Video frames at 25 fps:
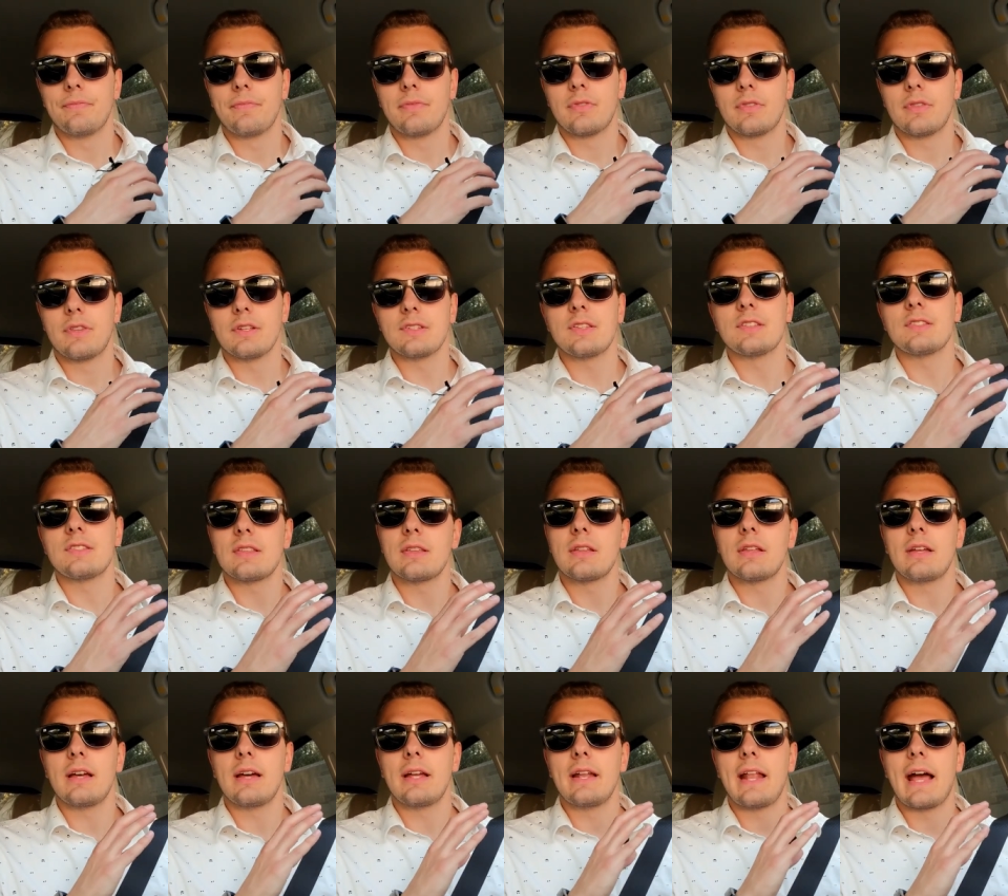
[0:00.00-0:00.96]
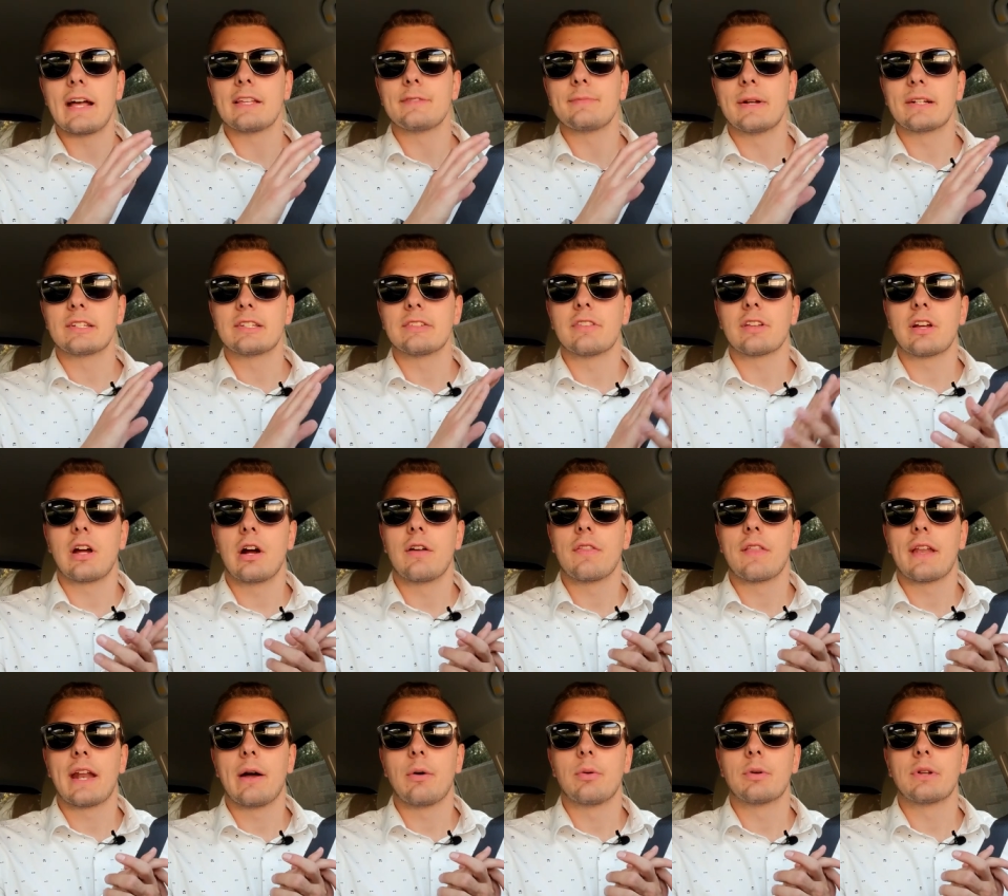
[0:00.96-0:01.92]
this is the, an aspect of the car
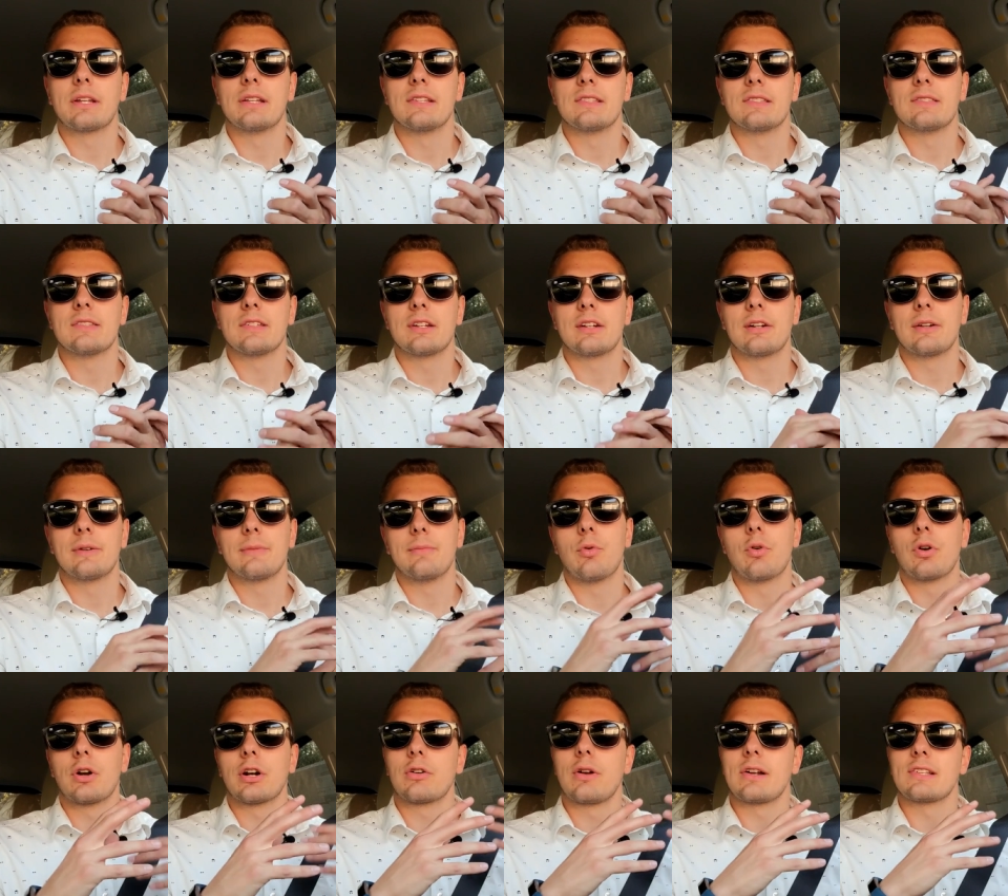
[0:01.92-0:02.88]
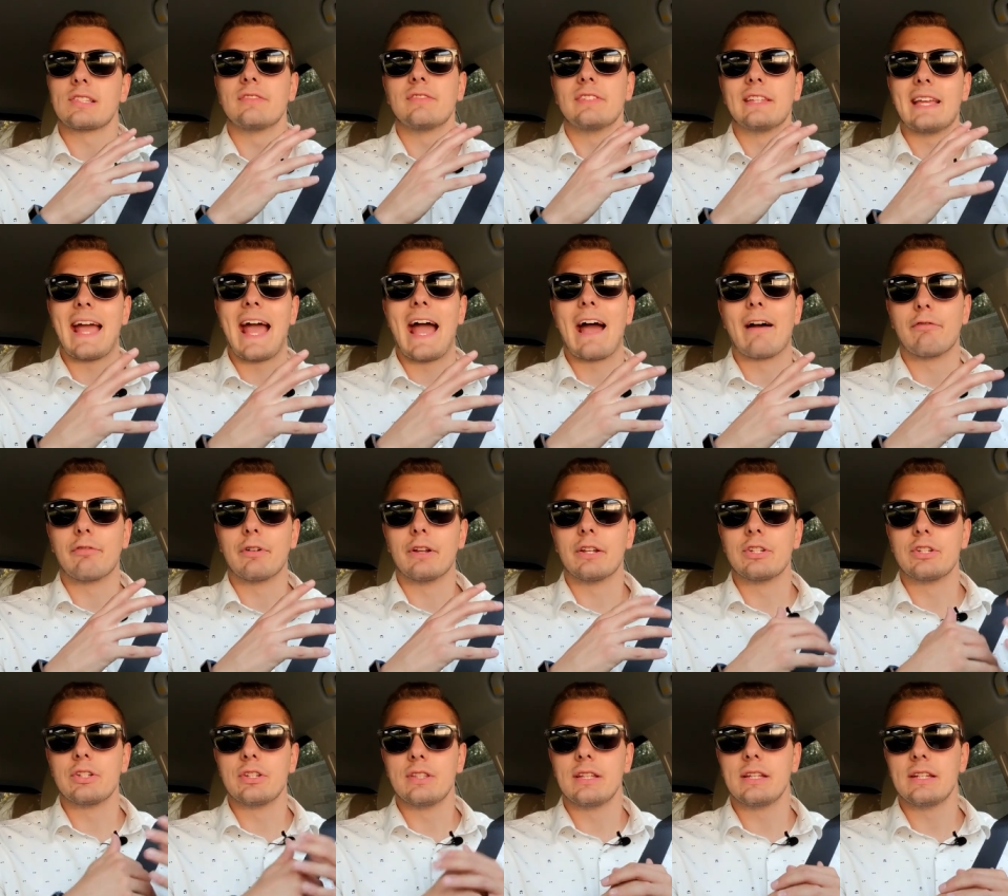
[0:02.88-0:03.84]
that I would consider more aggressively
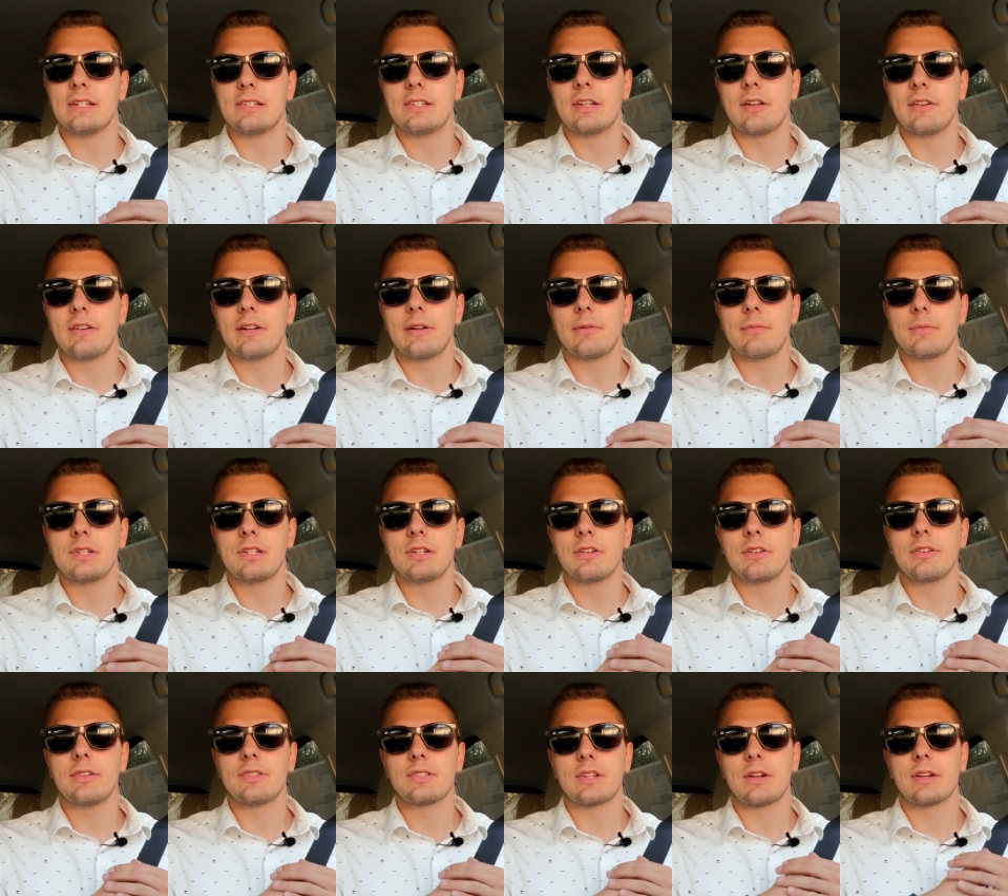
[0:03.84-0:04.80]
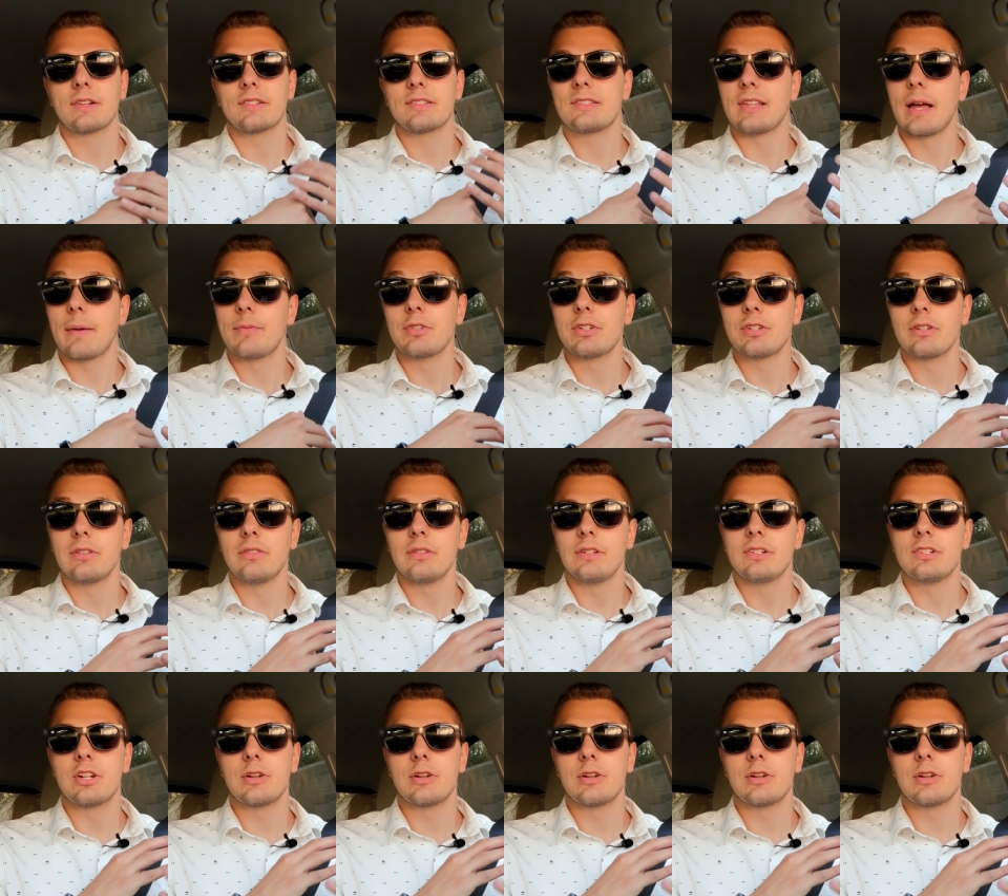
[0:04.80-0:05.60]
average. The interior materials are exceptional in